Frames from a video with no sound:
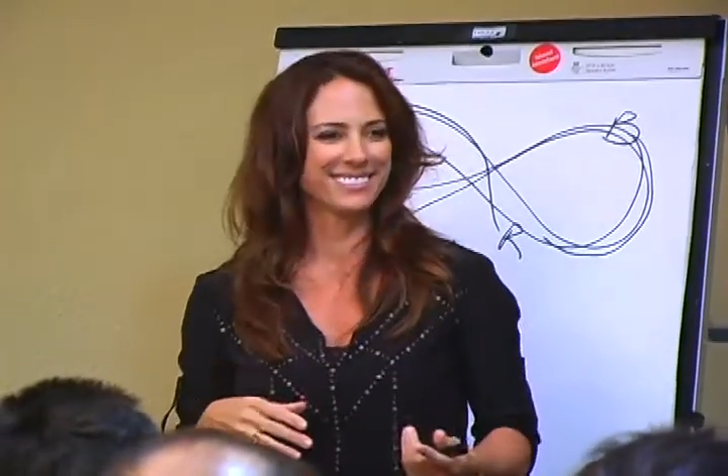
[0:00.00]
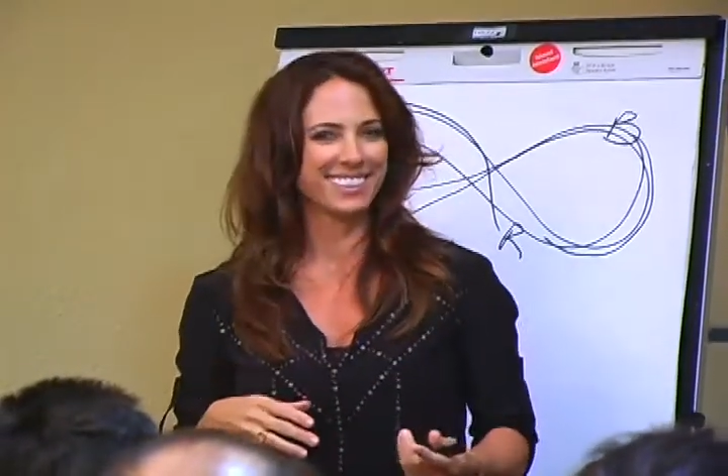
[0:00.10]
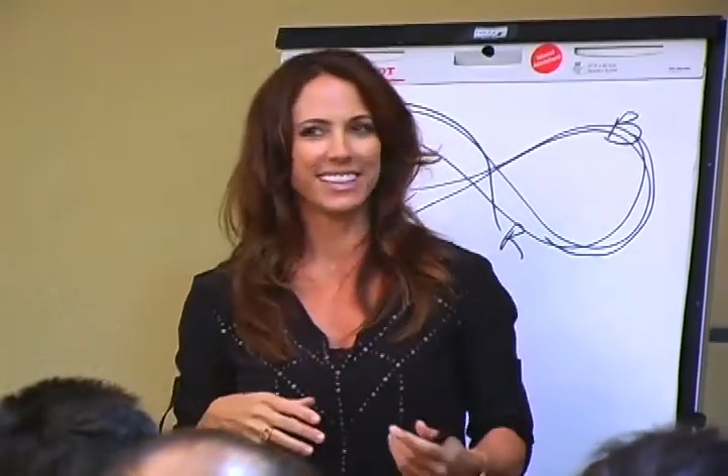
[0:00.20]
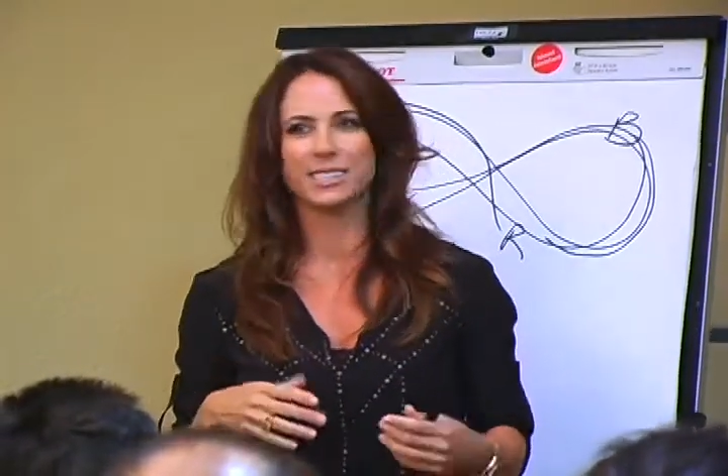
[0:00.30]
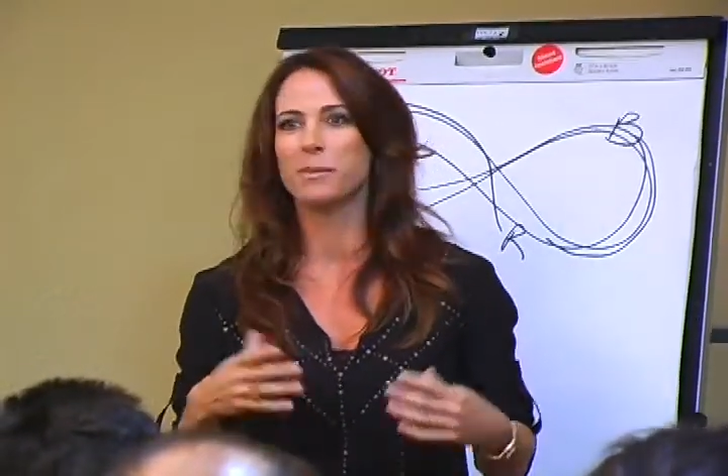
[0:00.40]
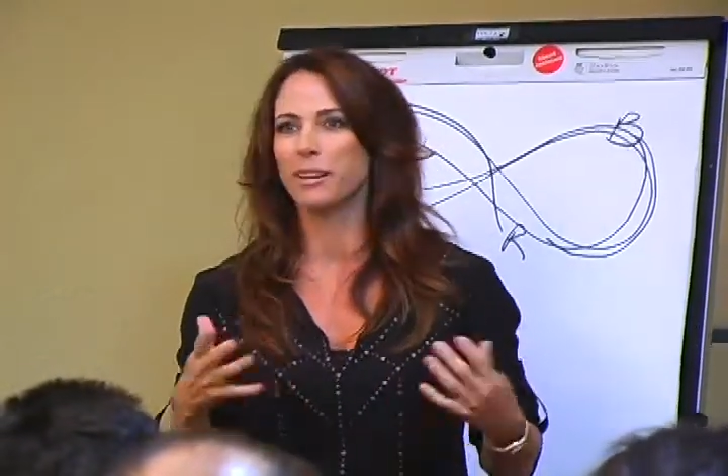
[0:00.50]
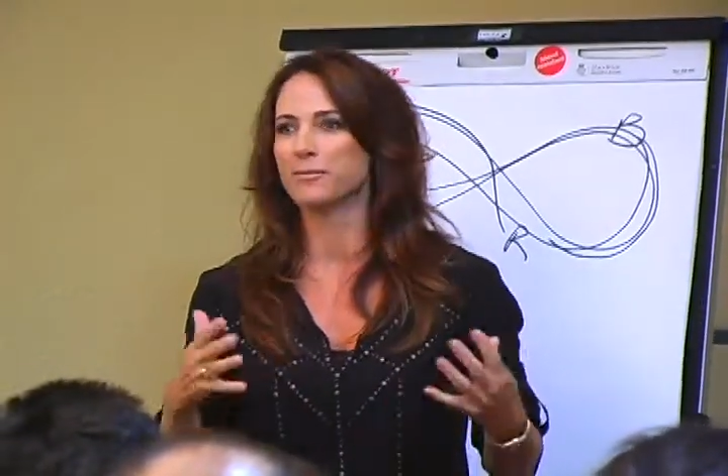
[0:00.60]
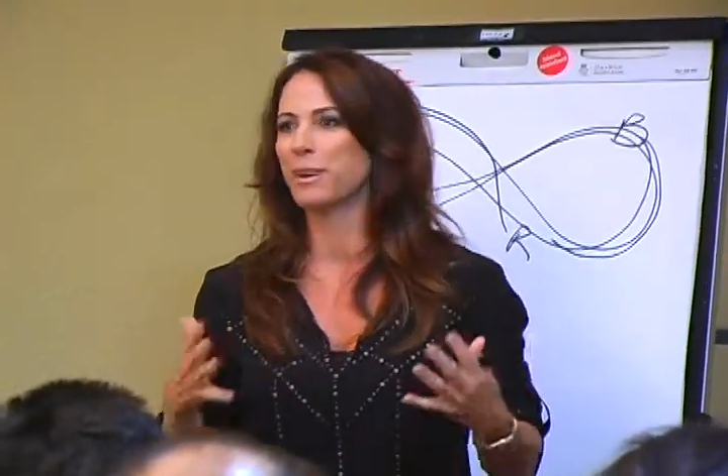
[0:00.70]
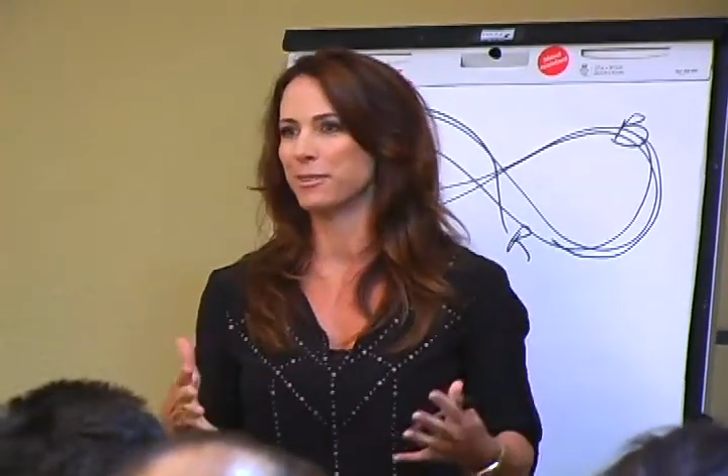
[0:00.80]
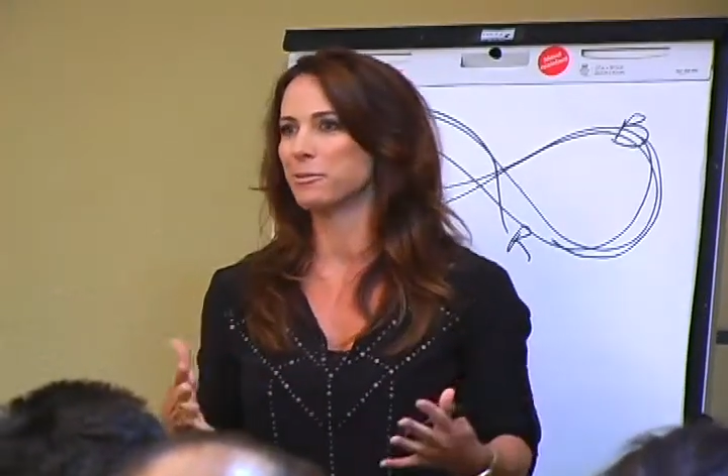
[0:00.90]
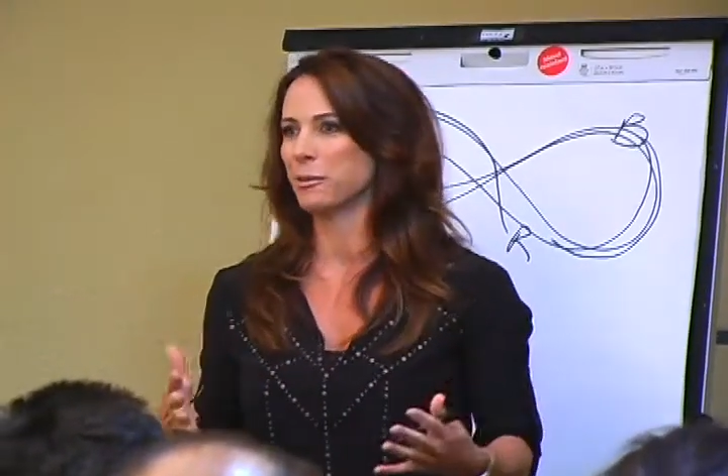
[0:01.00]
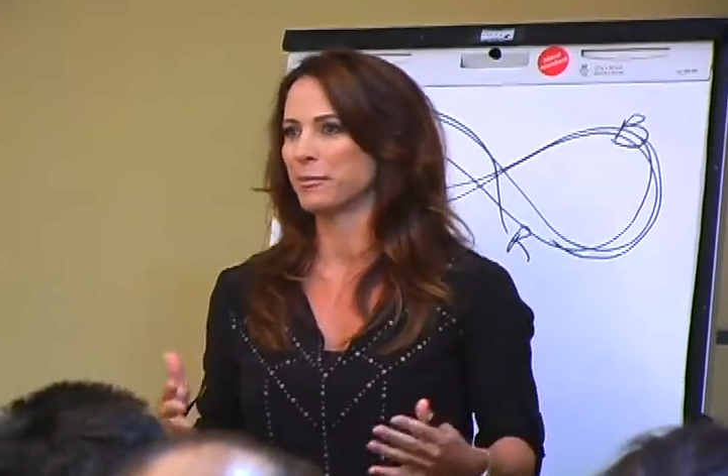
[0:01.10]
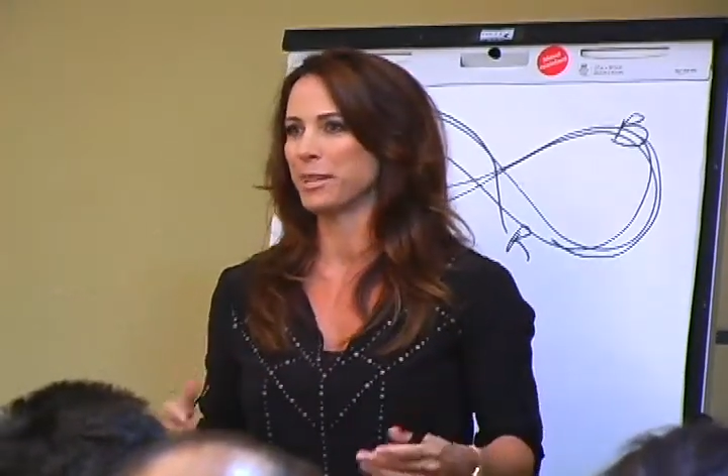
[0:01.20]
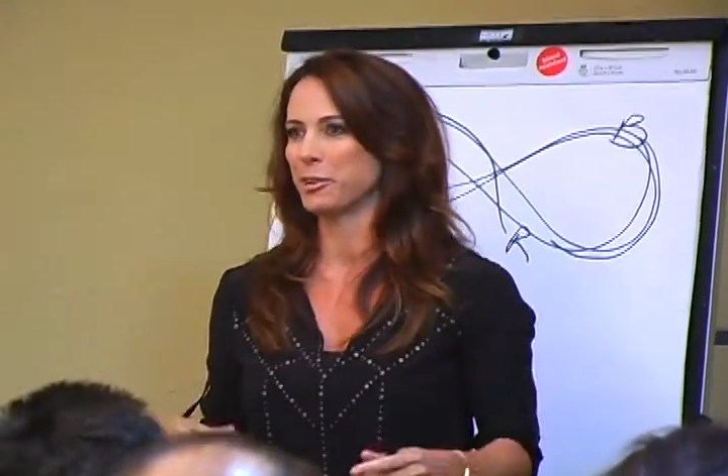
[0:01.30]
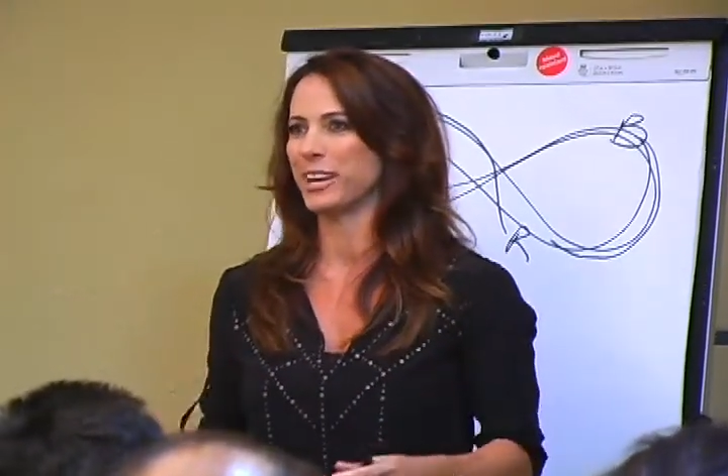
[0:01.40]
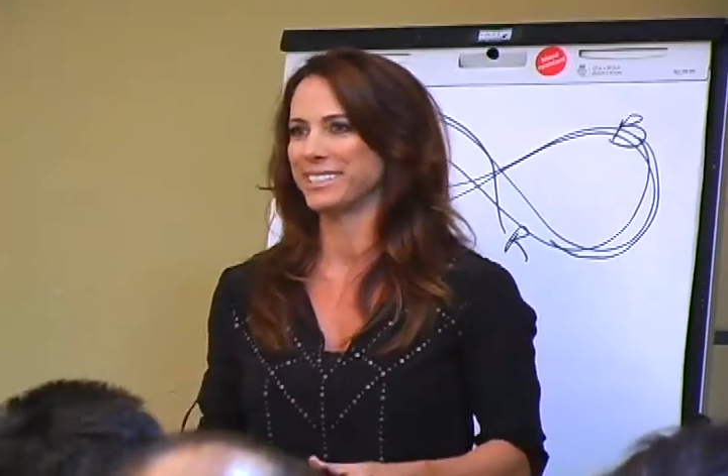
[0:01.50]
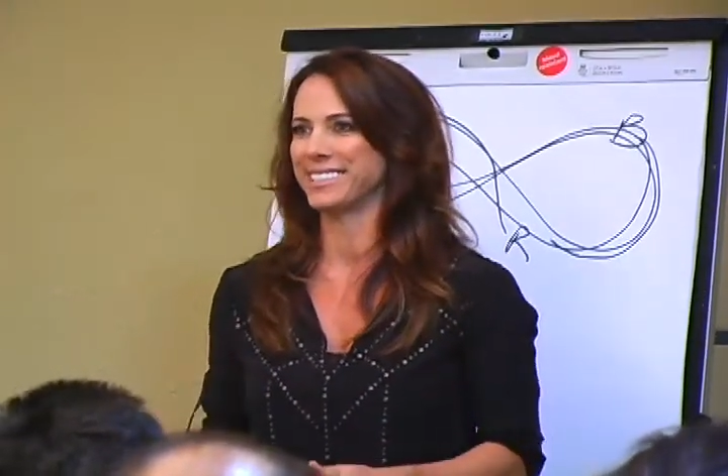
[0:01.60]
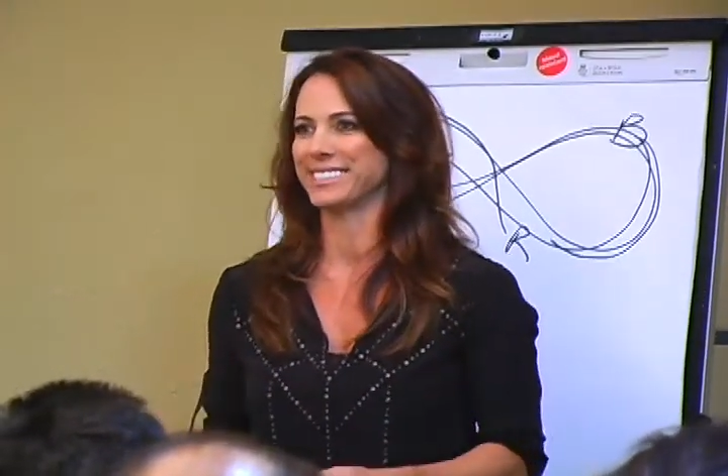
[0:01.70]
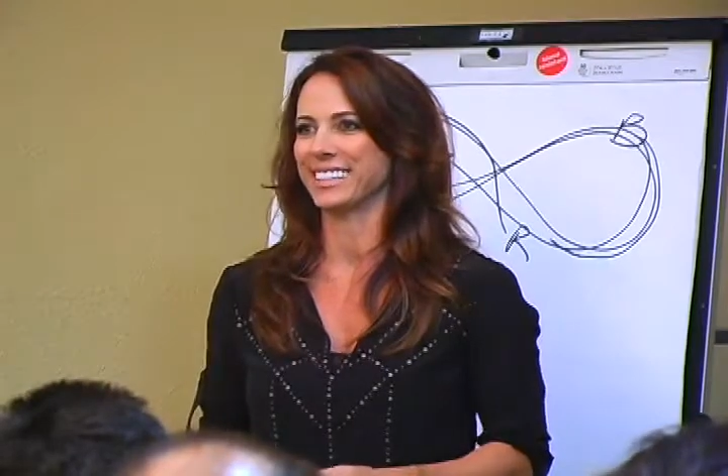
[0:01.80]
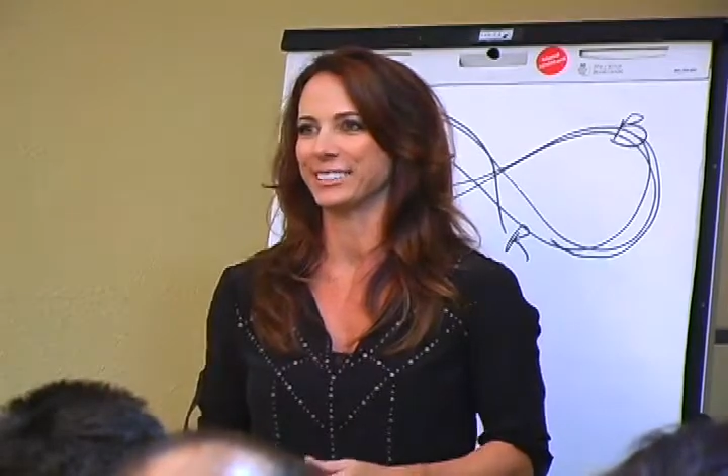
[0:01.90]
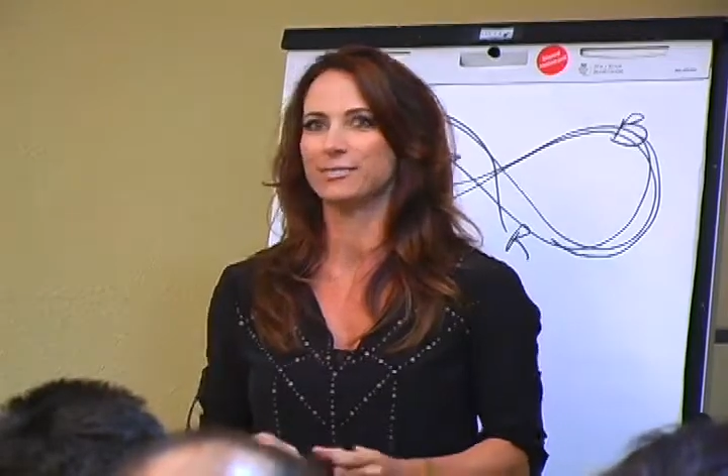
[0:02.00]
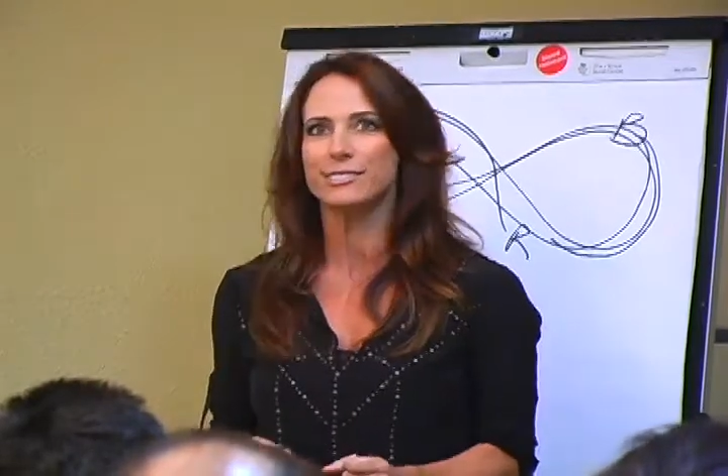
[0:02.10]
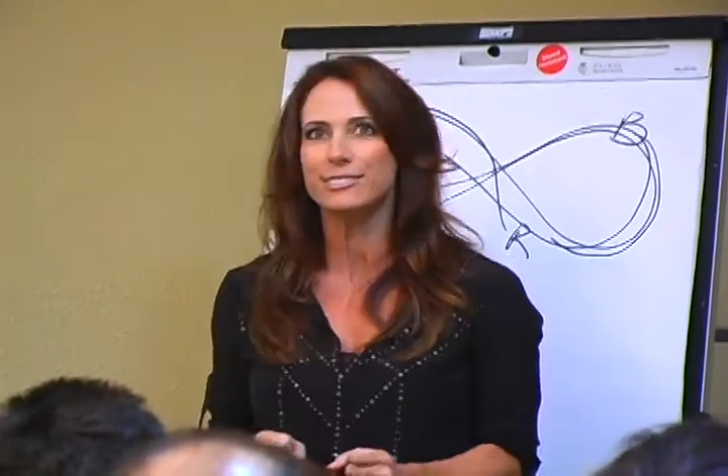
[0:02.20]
Like that's my form of being crazy is like,